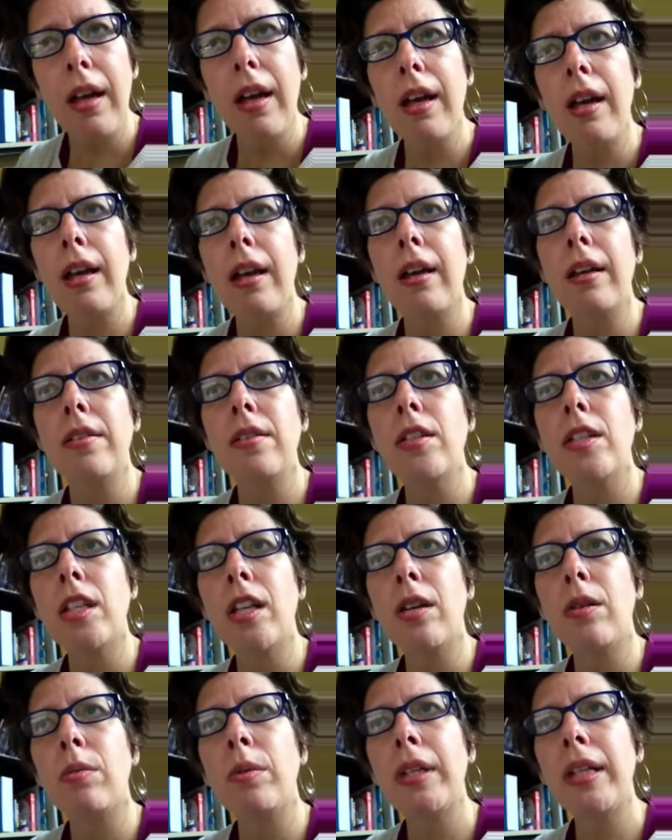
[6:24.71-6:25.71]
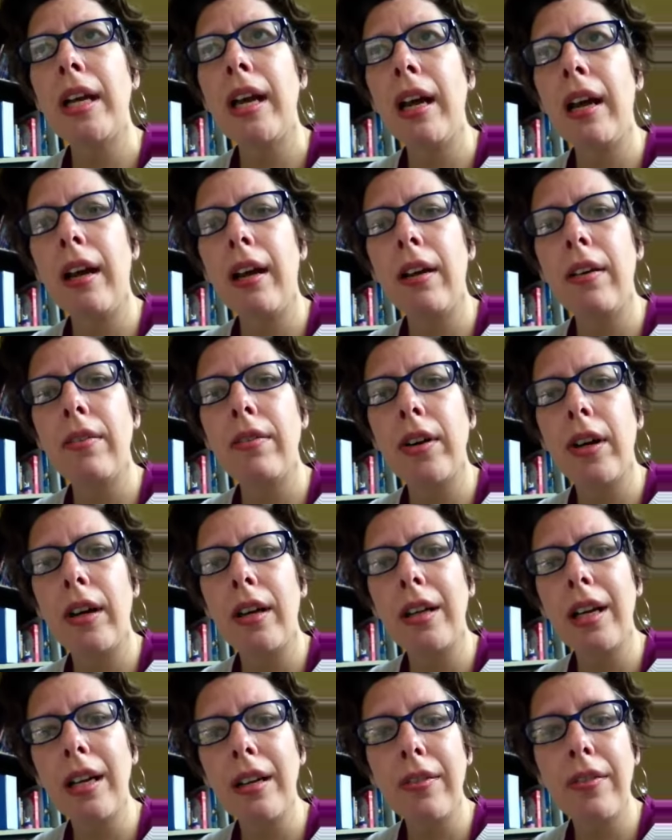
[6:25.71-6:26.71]
And so we
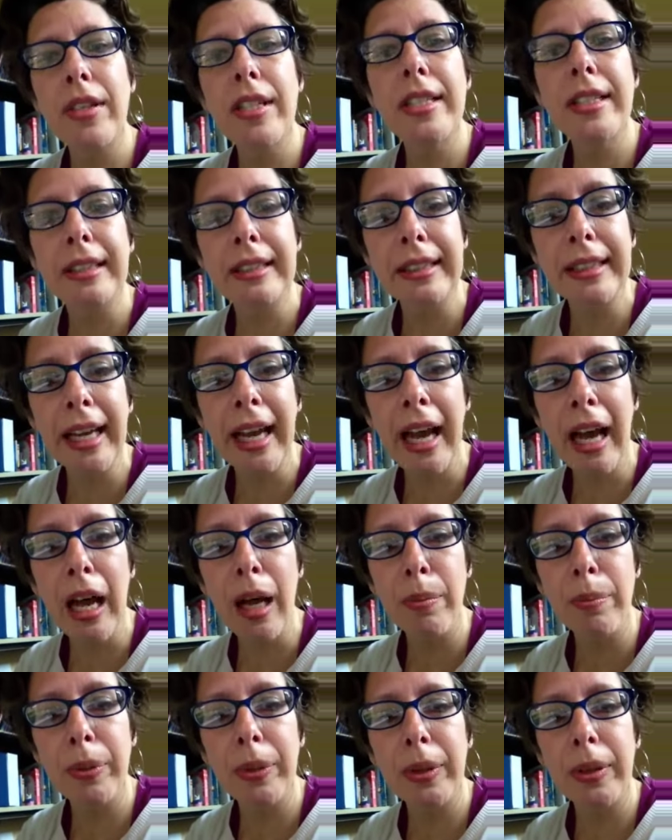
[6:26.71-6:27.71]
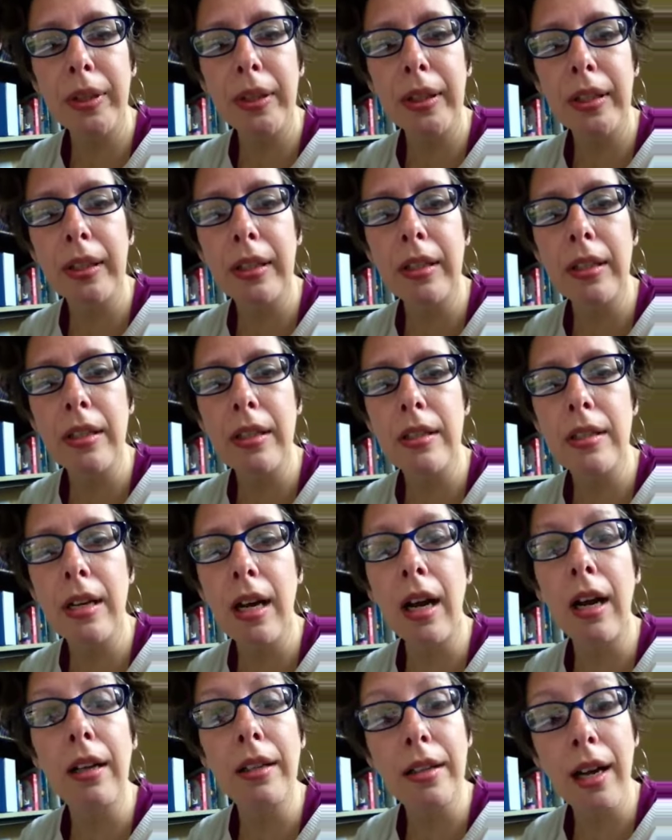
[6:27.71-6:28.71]
have kind of this gap in
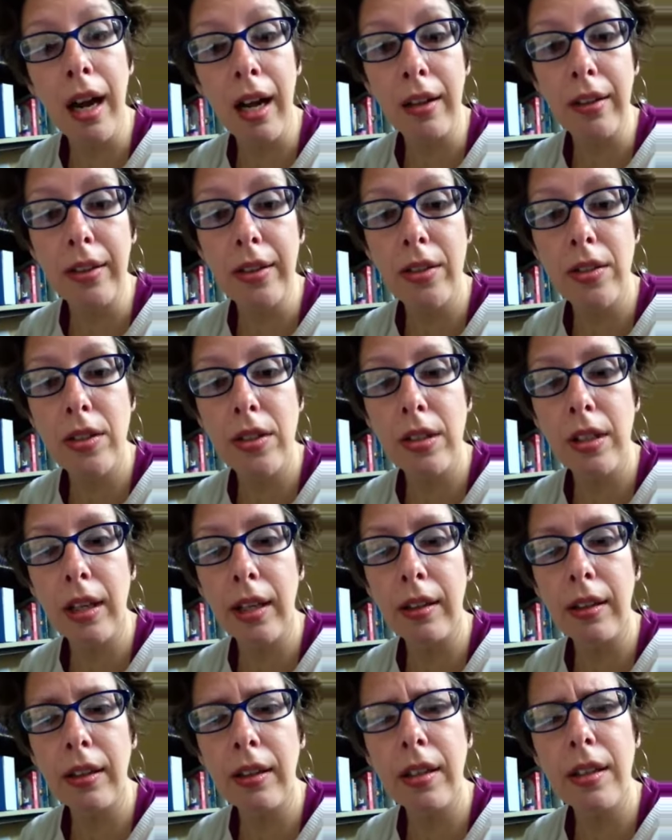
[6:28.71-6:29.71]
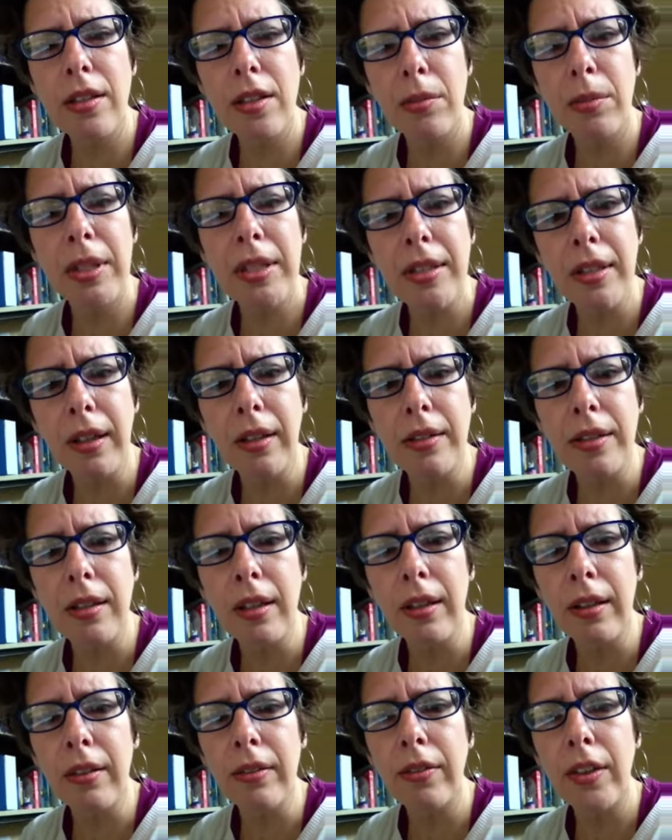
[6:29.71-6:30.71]
knowledge, I think as a result
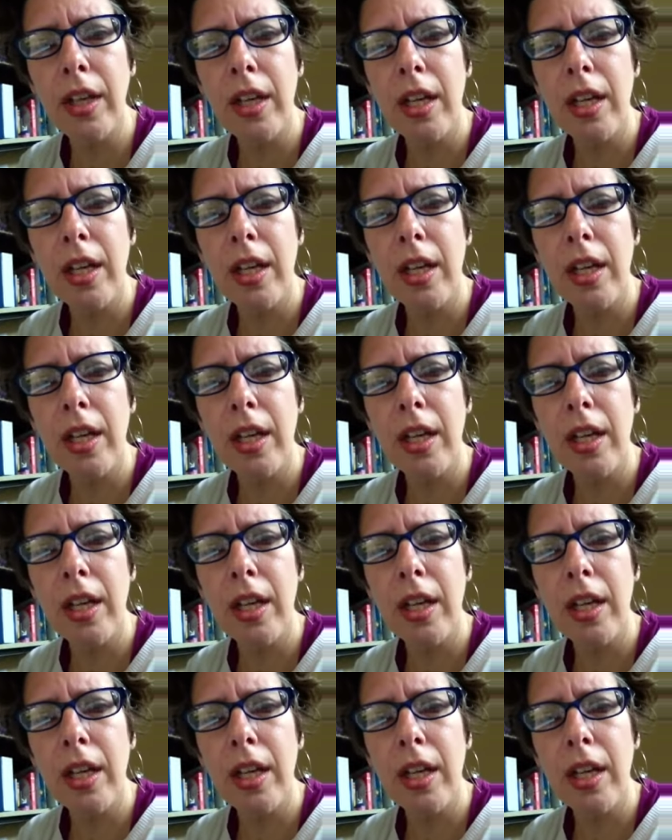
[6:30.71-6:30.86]
of